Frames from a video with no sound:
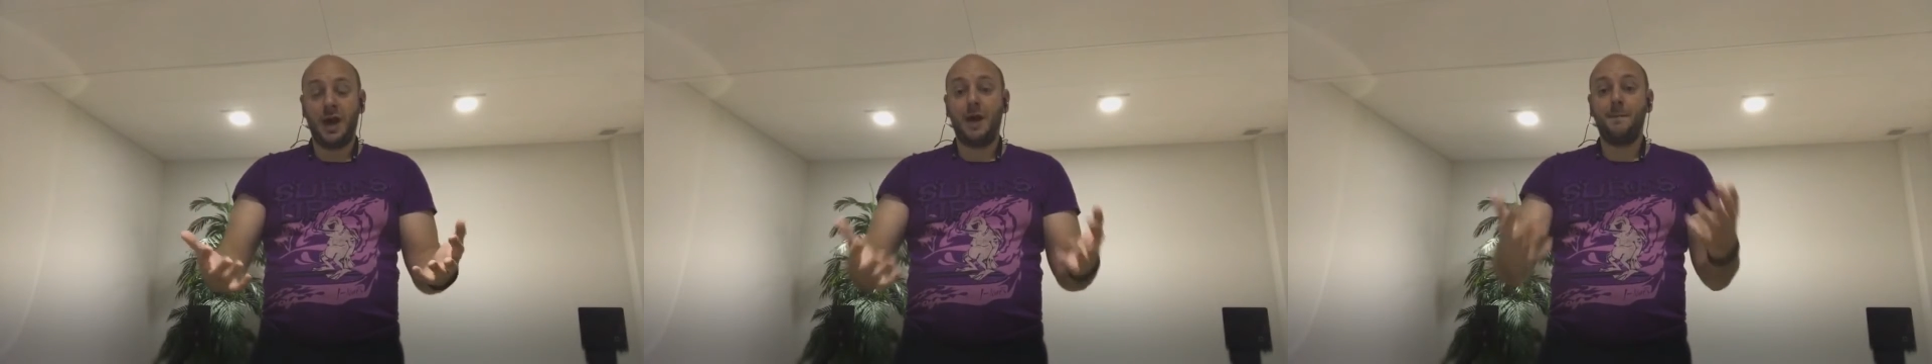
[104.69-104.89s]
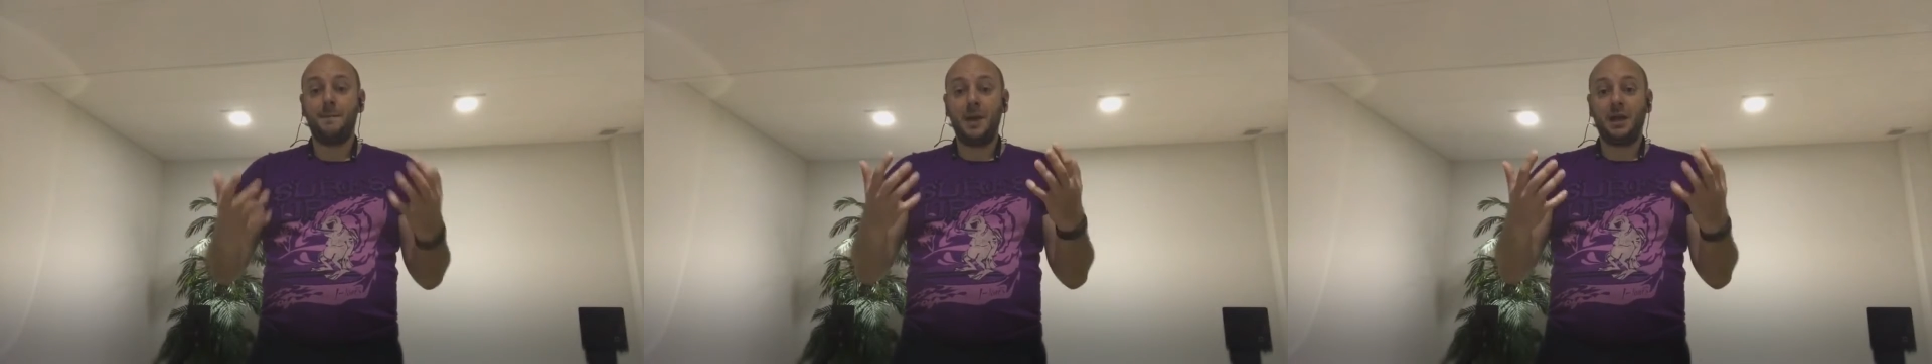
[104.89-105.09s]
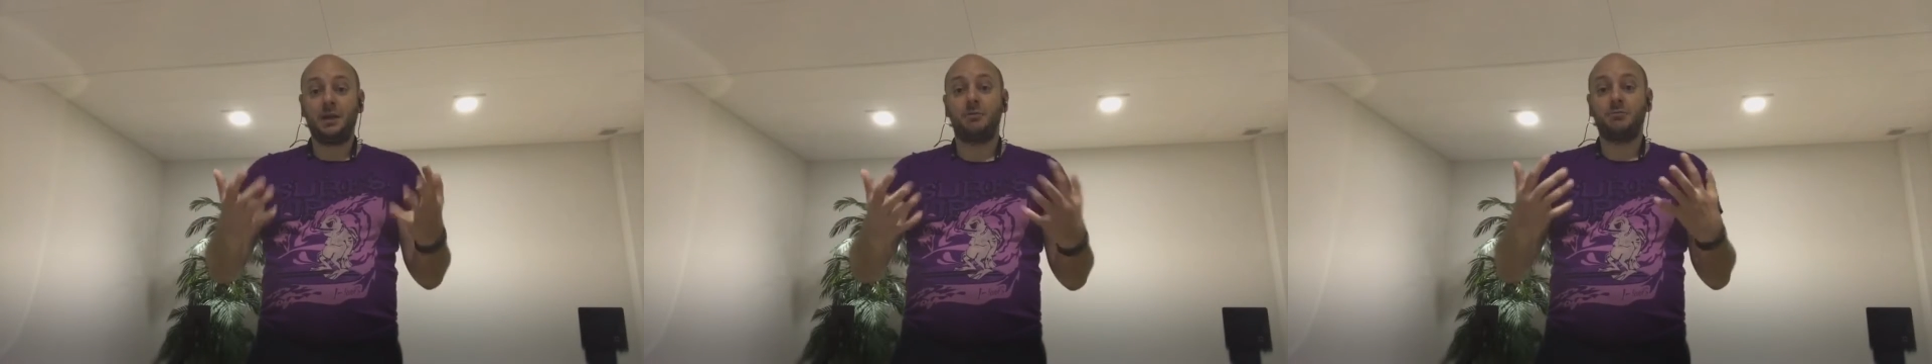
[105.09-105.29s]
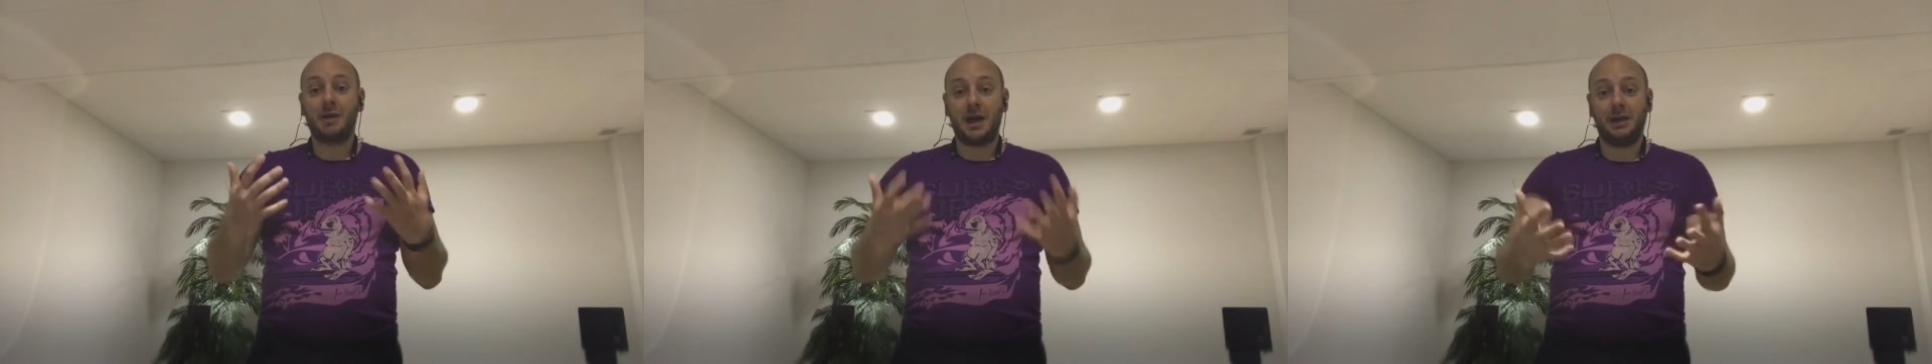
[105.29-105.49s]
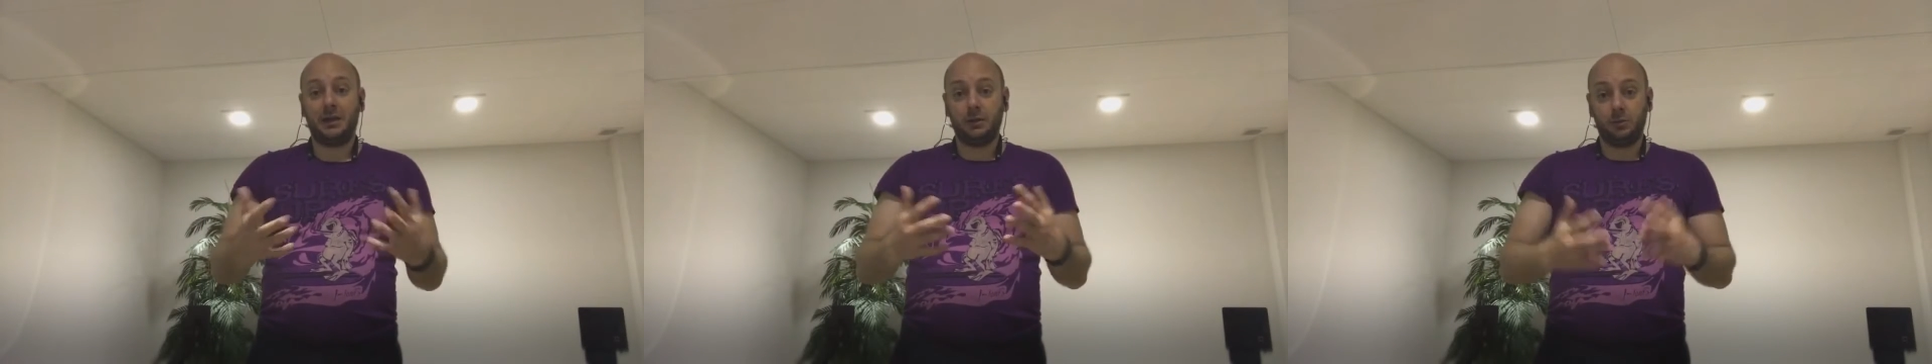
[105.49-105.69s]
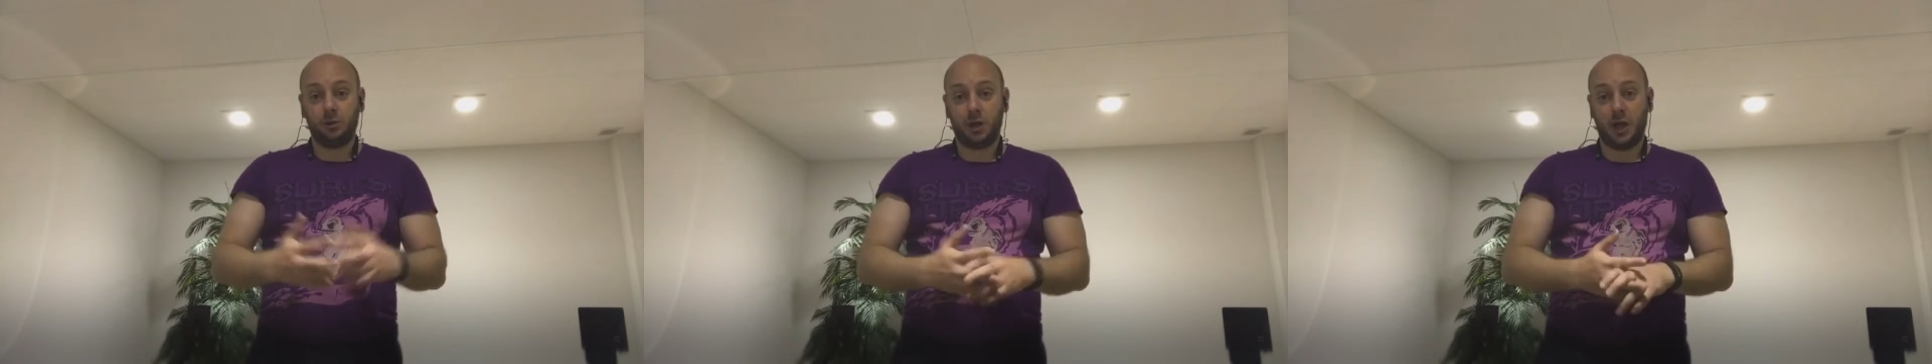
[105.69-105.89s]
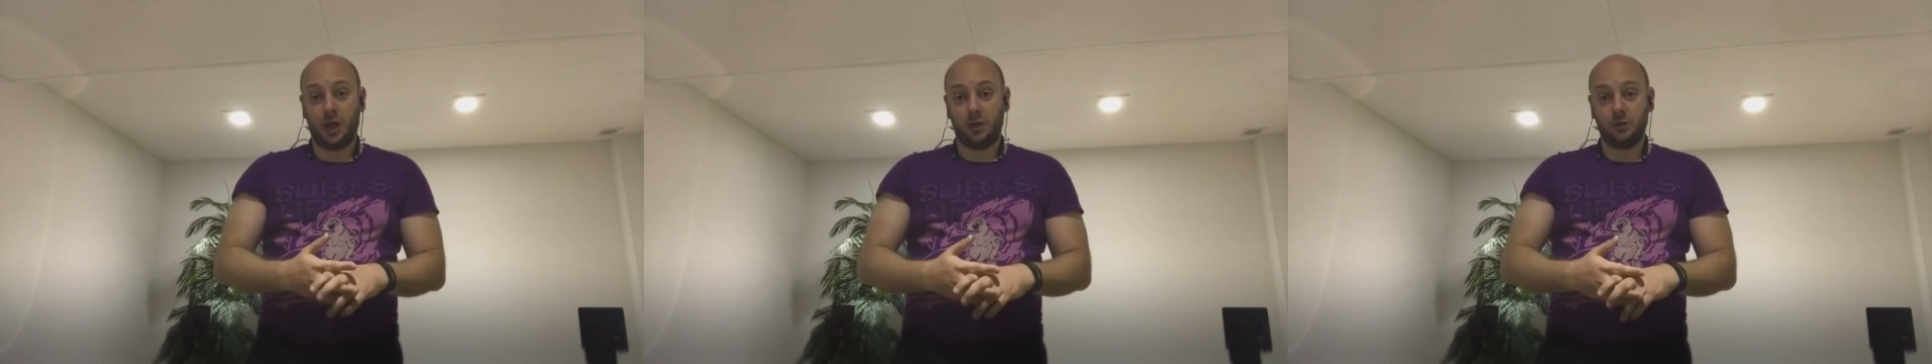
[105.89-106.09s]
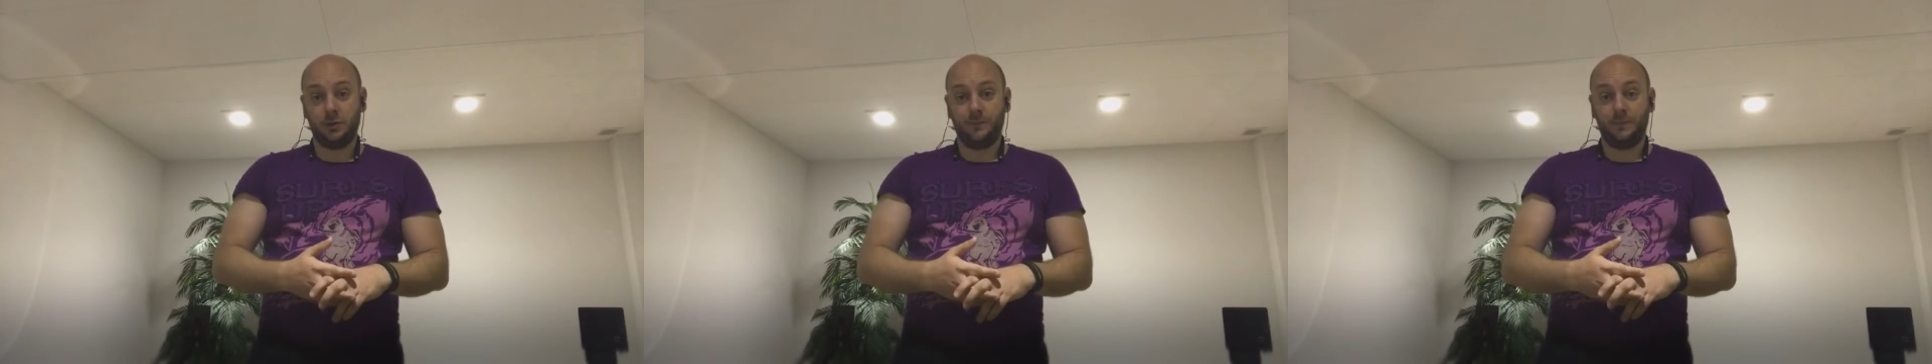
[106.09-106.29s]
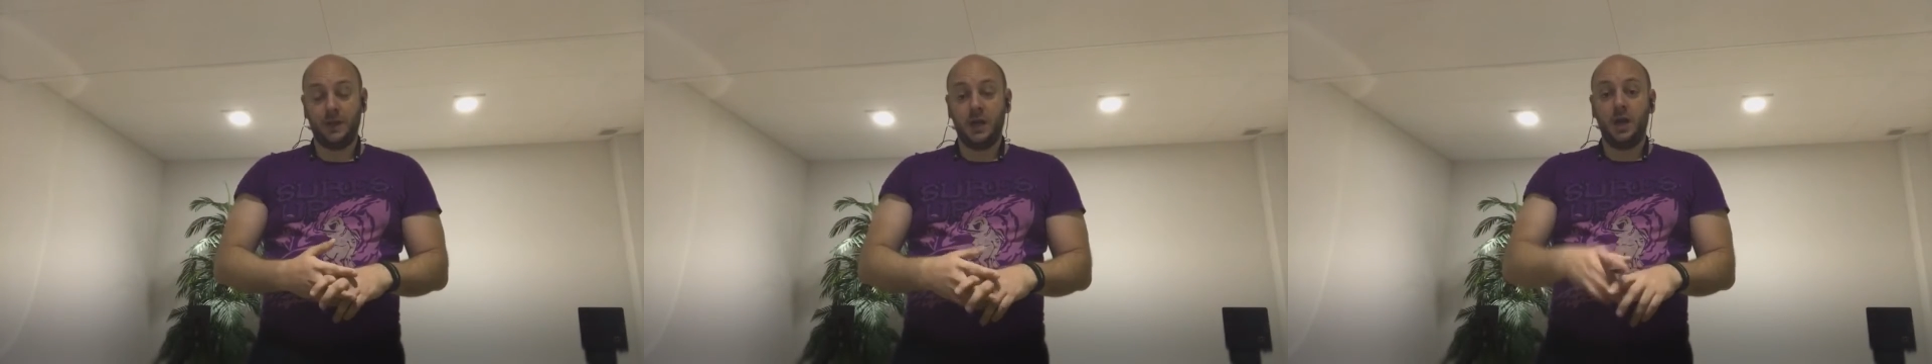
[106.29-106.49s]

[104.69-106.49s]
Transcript: and make a radical change.